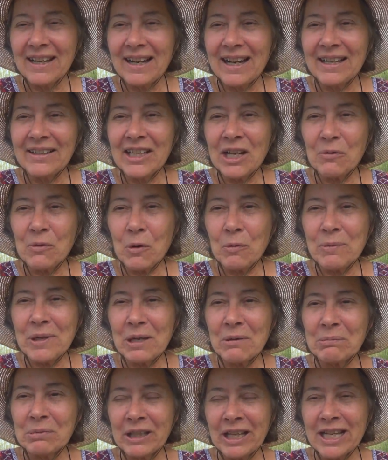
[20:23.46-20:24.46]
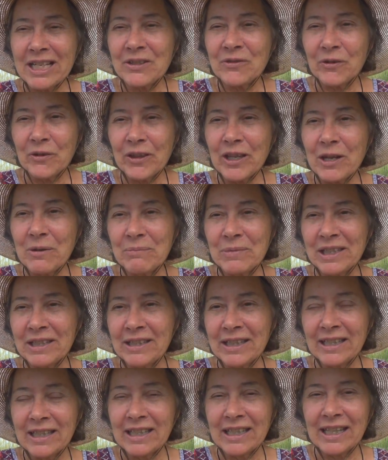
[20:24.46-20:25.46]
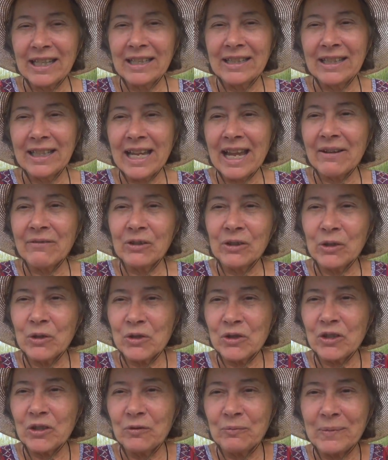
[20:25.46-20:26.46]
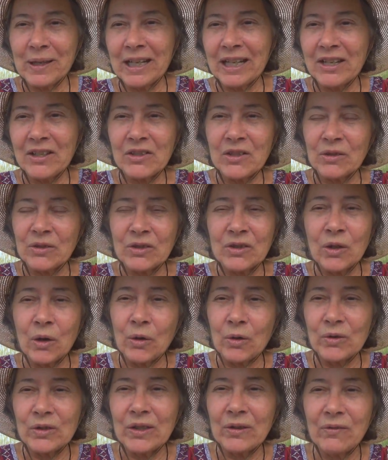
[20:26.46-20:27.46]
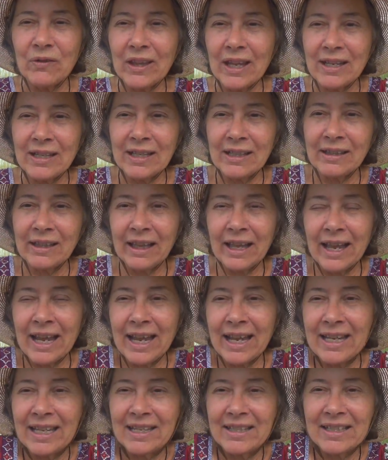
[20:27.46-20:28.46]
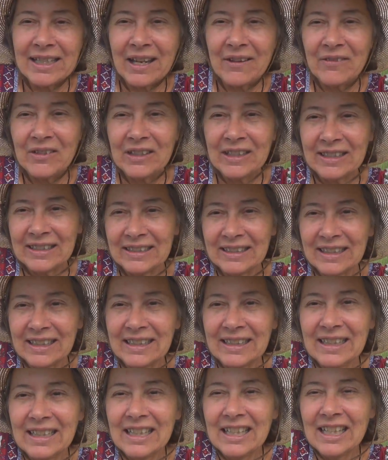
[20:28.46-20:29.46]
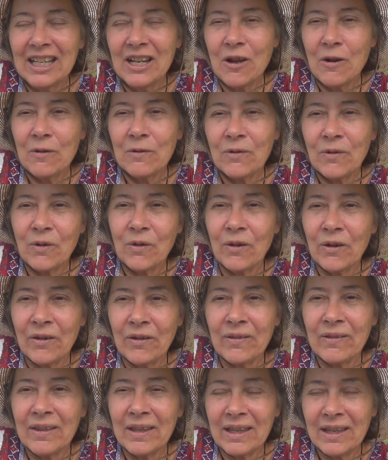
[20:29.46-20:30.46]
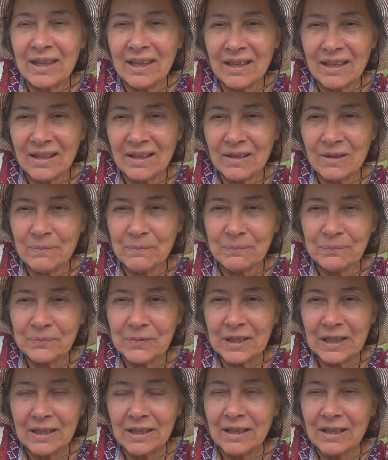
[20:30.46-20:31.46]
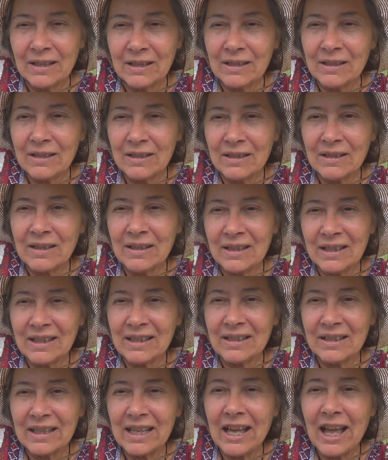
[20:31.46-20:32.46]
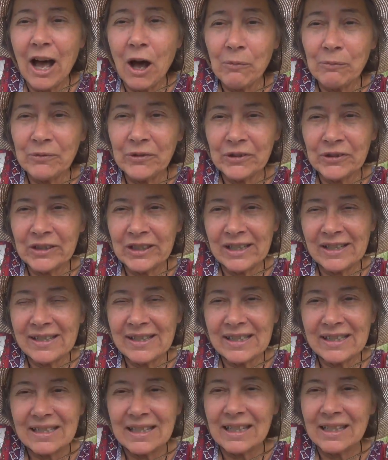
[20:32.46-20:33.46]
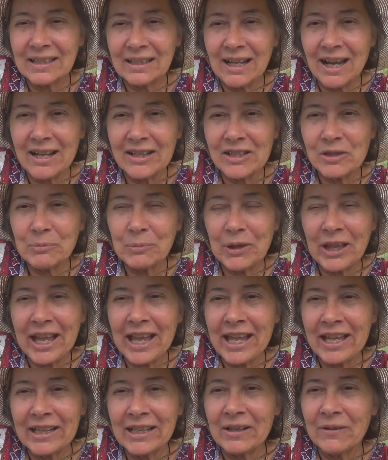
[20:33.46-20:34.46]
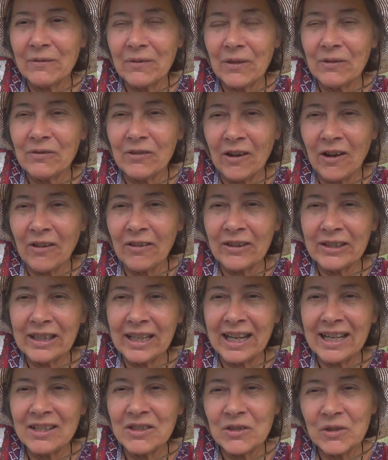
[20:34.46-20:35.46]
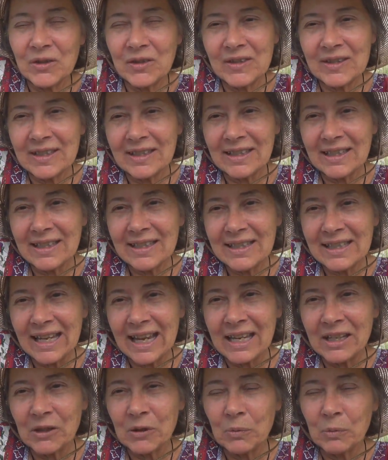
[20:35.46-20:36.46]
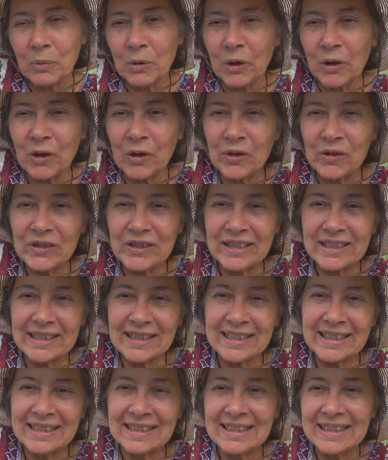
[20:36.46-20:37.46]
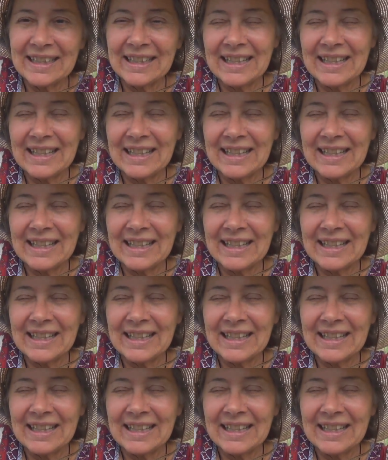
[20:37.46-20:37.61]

And there will be a place for them in the in the evolution of many souls if they delay indefinitely for the um, the helpfulness in God's plan of the fallen angels and the Satan world and the,